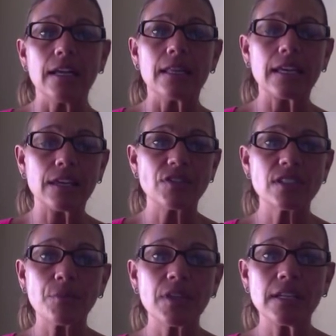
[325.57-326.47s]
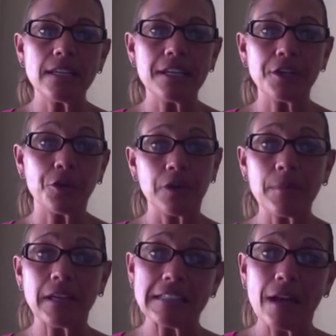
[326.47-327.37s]
Like if something needed
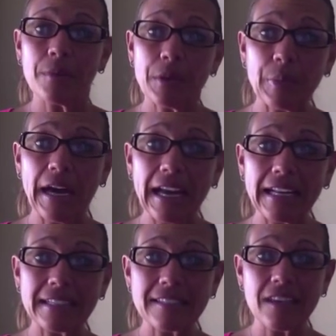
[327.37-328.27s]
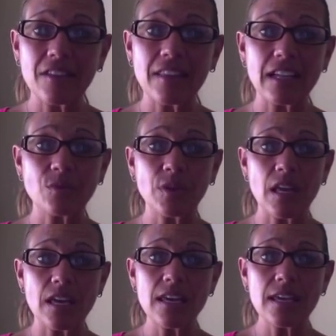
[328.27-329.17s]
cream on top of the pie, not saying that that's what
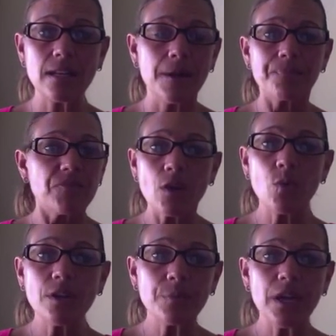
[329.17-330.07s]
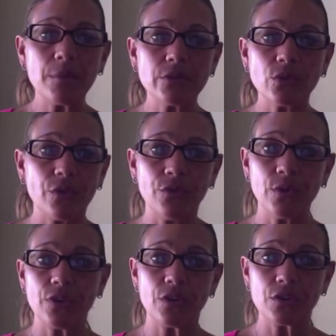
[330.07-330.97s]
they eat, they wouldn't be able to
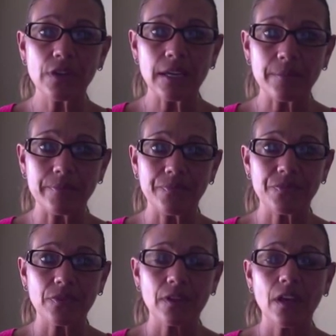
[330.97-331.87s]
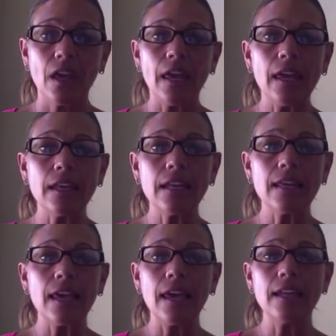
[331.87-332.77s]
afford the cream. And
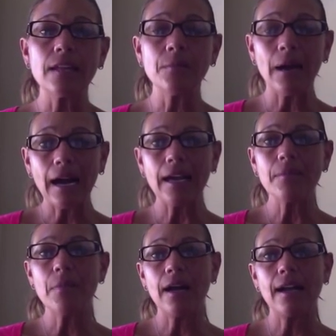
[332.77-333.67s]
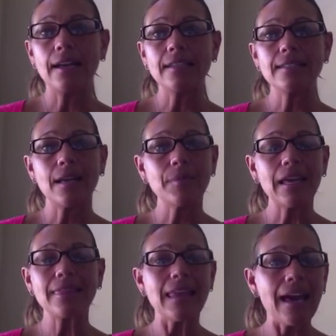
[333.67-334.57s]
in my mind, I'm
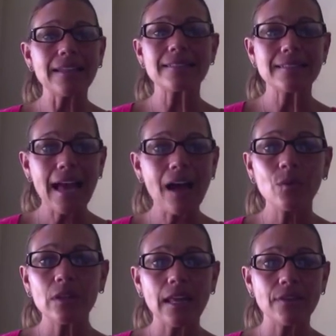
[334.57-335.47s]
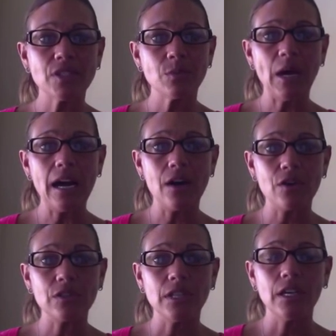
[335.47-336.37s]
like, that is not what life's about.